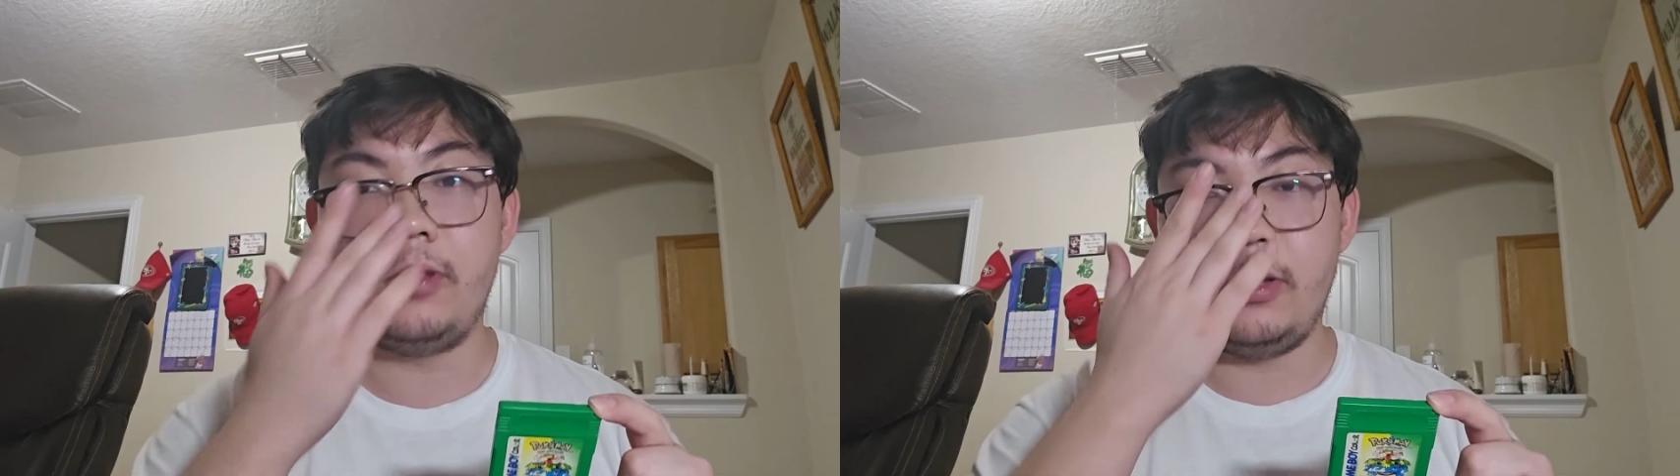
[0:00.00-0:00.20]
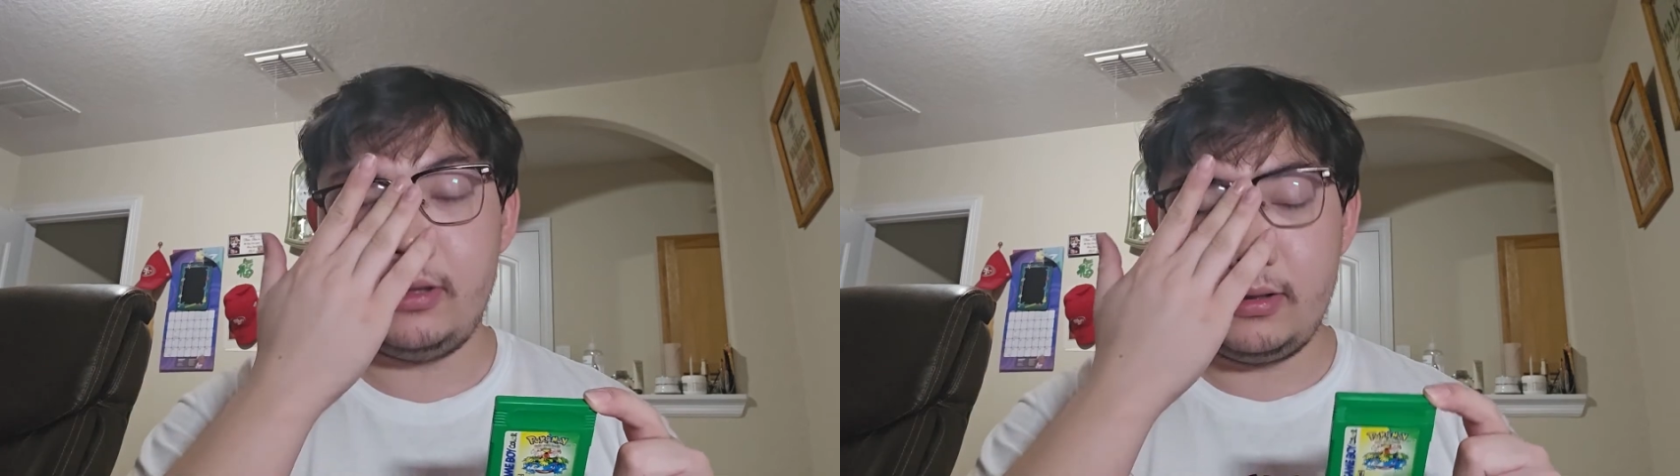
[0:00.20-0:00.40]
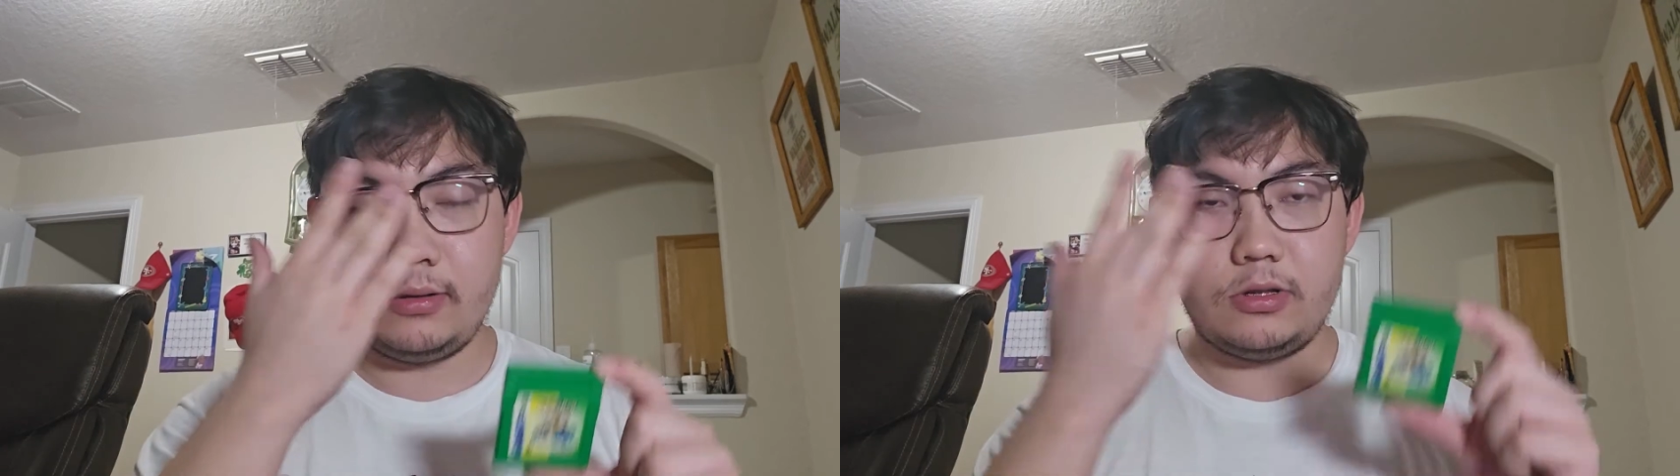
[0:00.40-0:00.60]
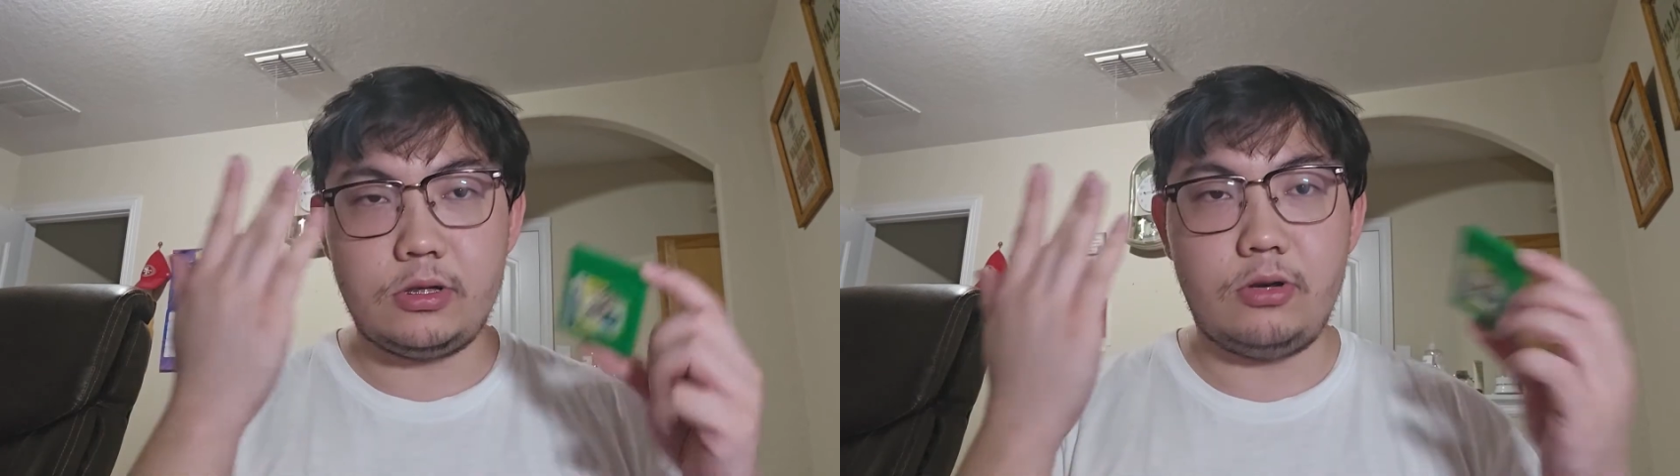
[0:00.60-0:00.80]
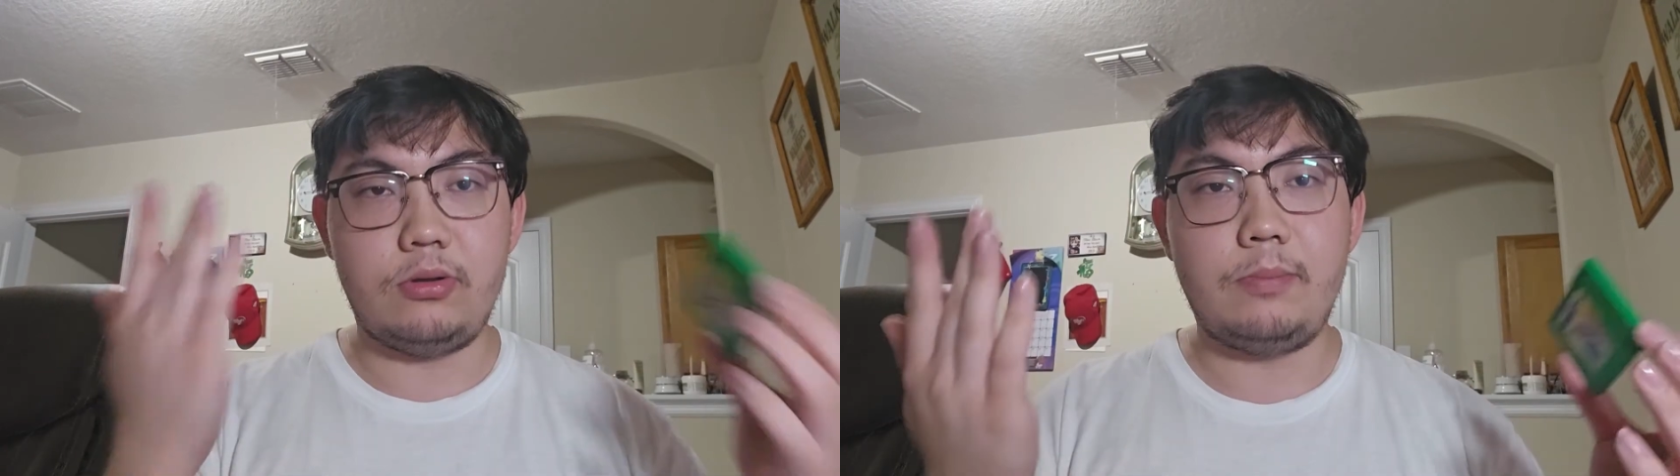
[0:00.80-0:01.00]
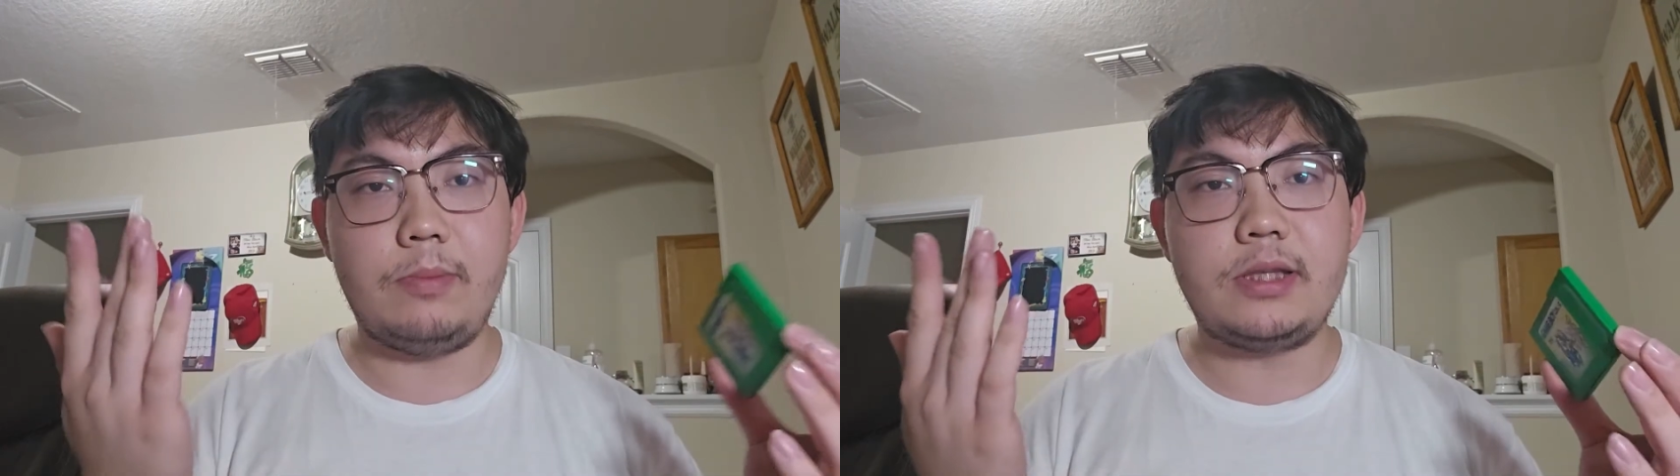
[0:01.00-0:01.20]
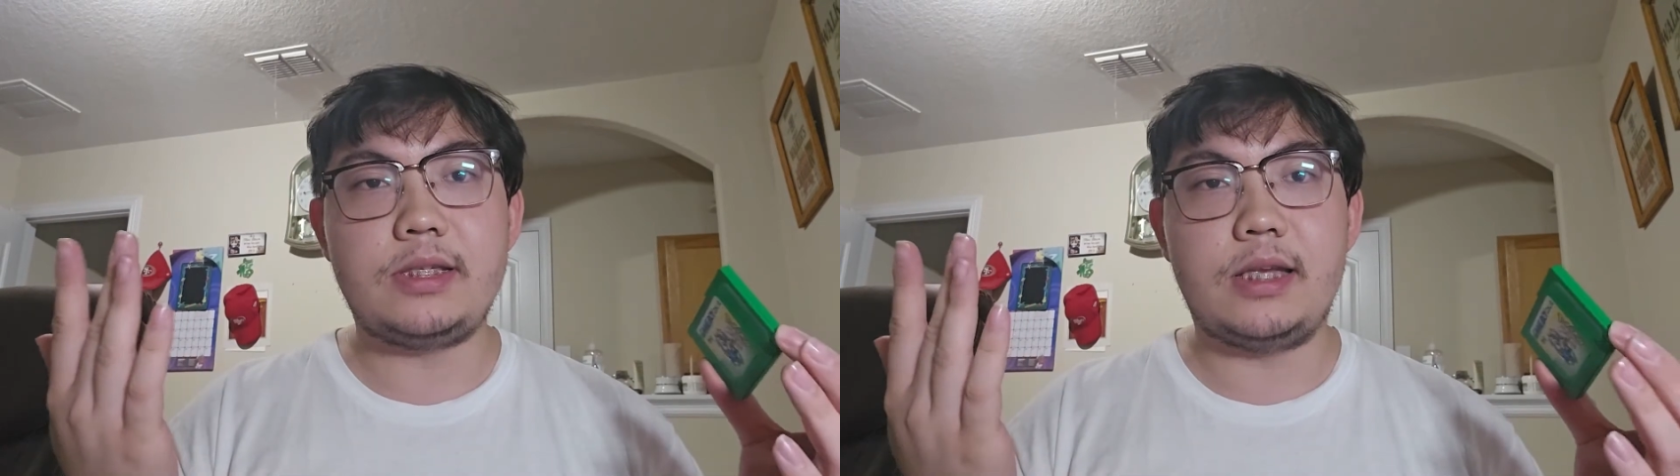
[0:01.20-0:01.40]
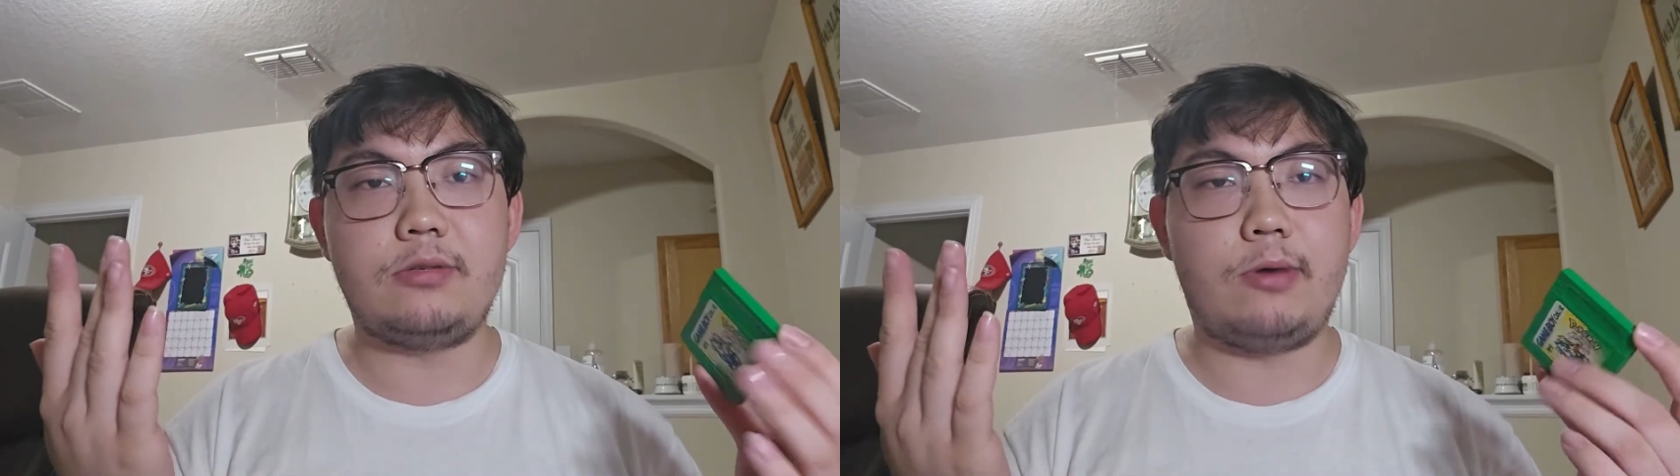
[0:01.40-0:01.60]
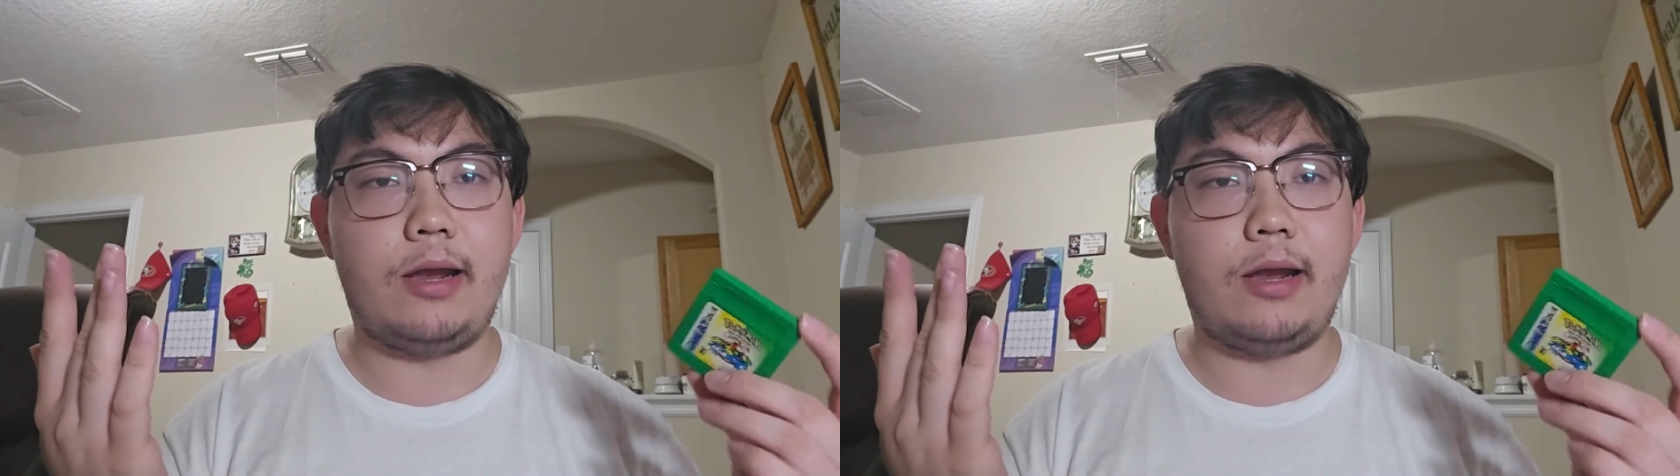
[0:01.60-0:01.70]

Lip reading: So it makes sense why,